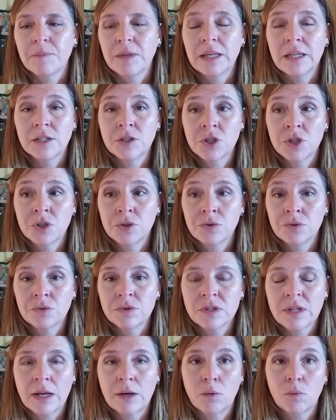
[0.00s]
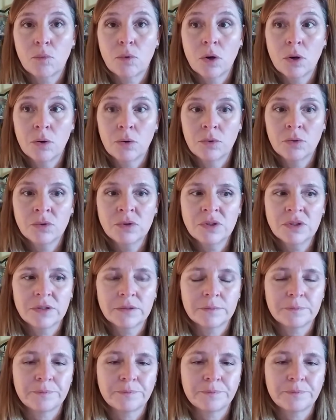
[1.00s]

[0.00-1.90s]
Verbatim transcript: issues that arose